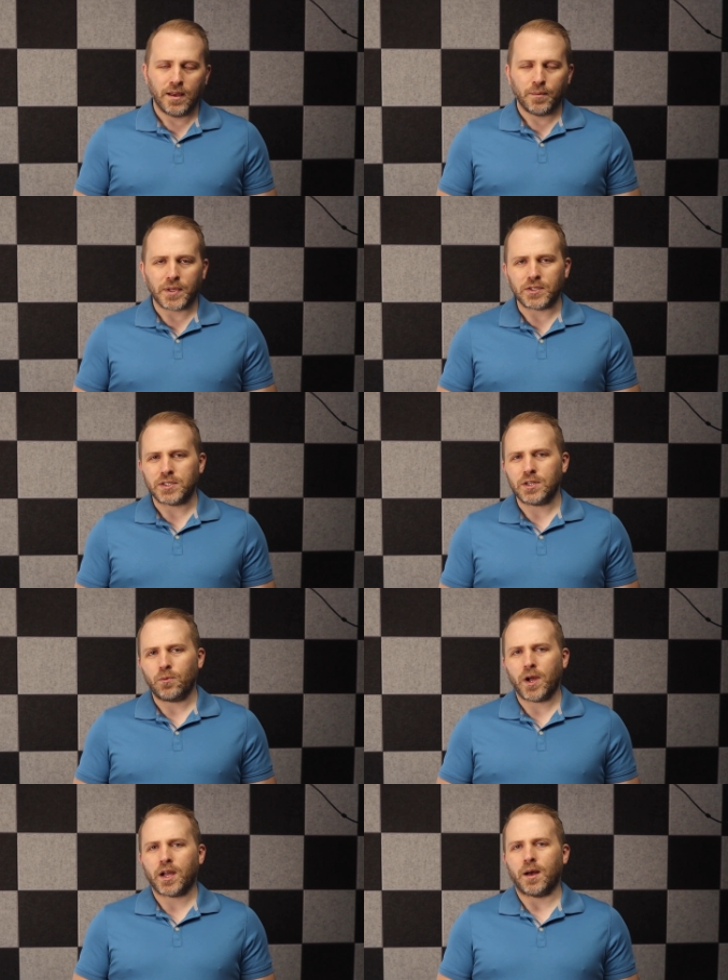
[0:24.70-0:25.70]
But there's still
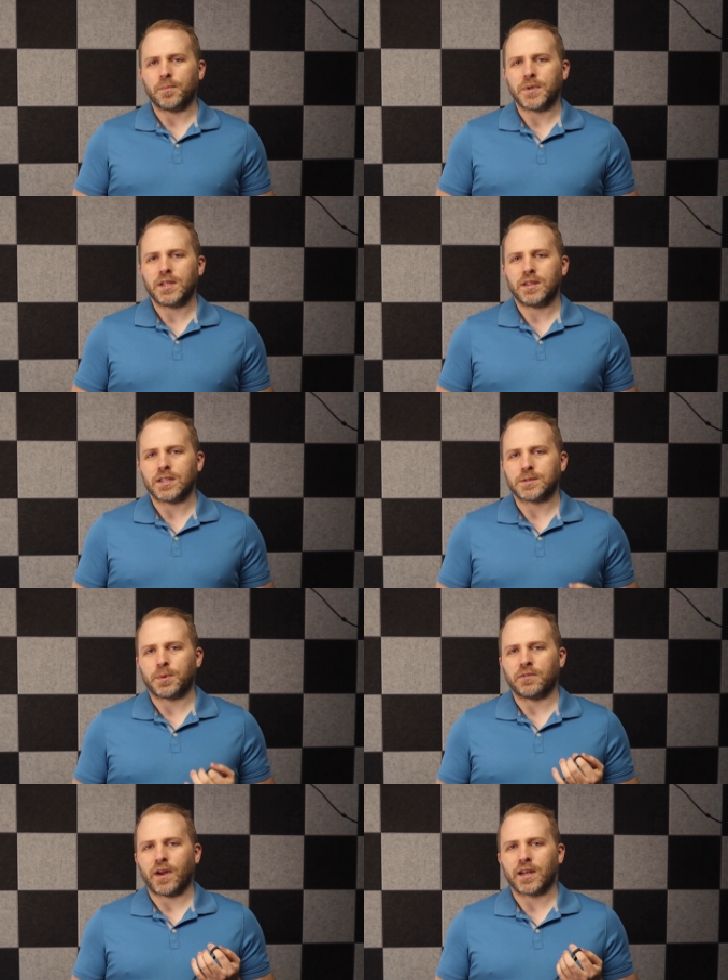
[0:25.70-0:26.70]
one company that's
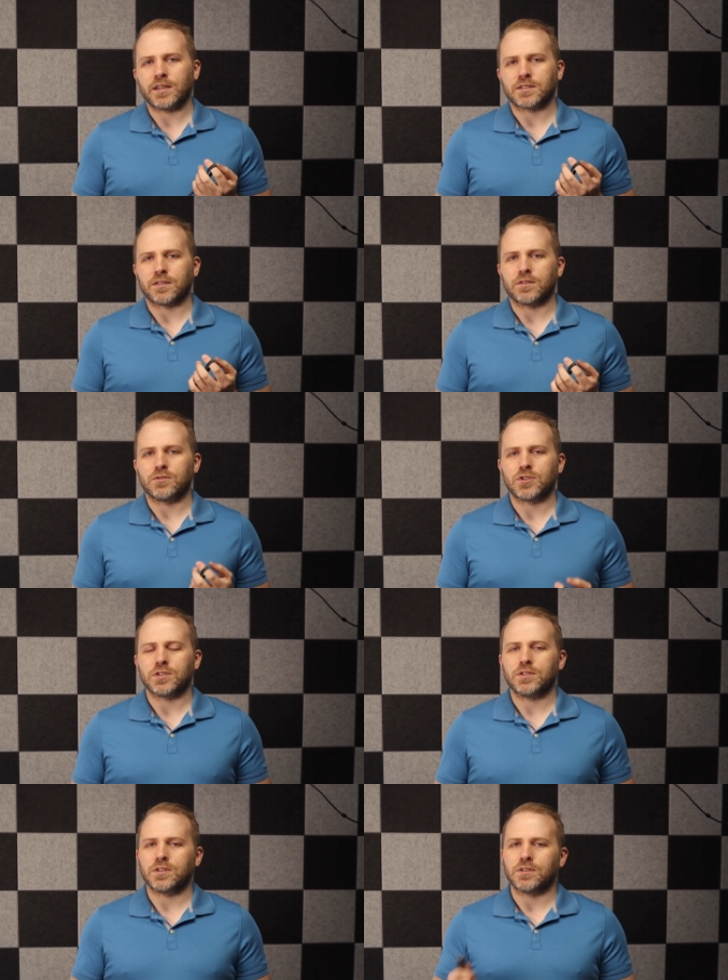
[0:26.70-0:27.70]
providing a
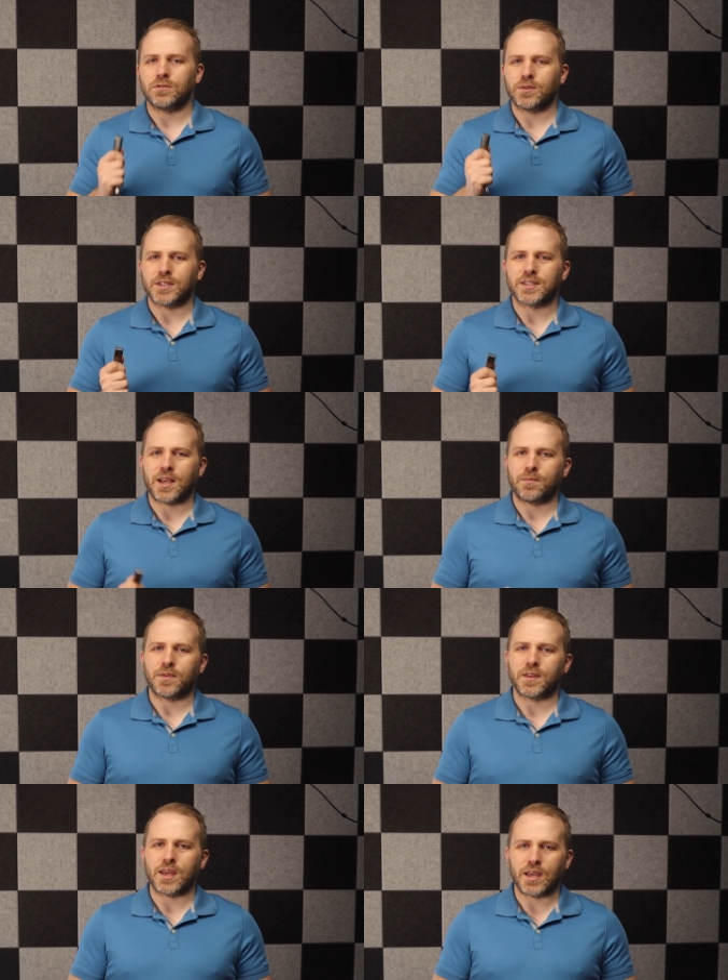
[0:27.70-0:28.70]
solution to do the same
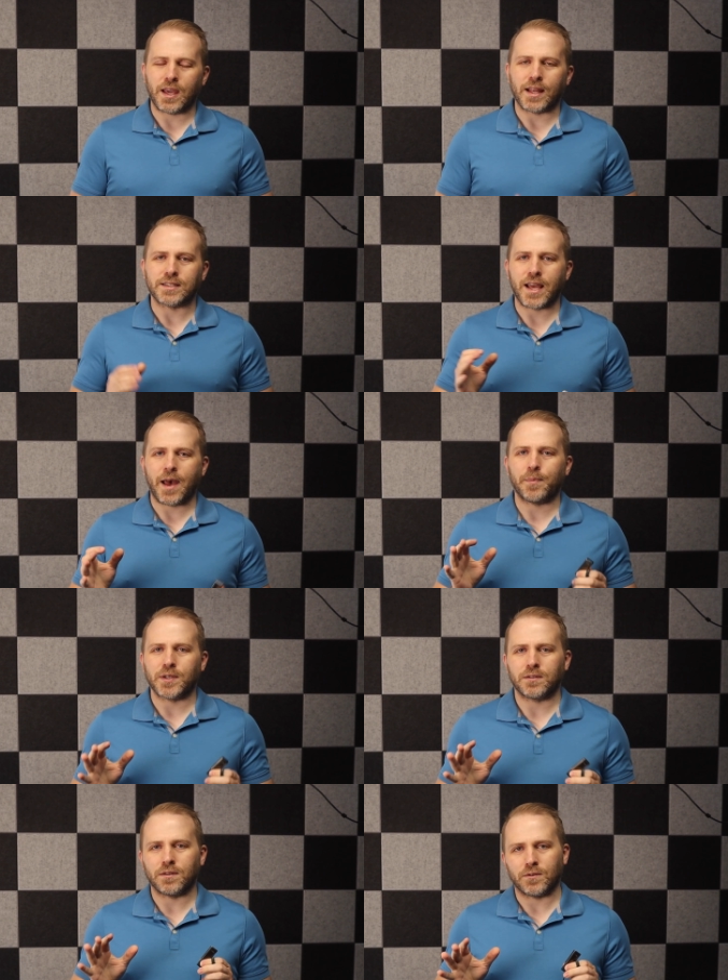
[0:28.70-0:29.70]
thing and tap
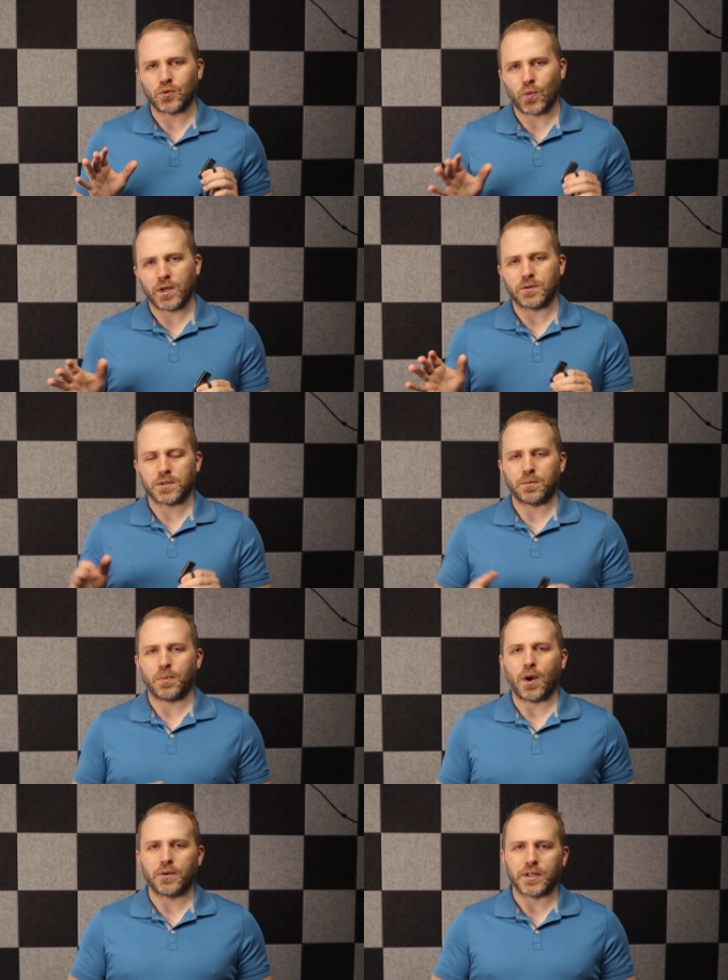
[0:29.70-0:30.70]
into those Windows
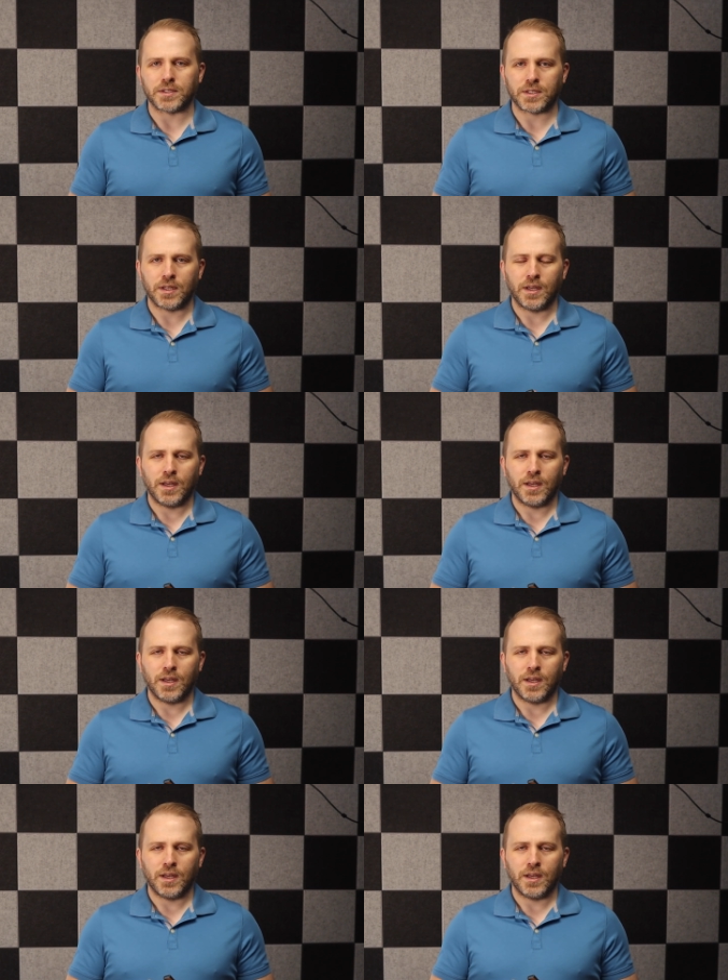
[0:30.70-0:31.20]
components.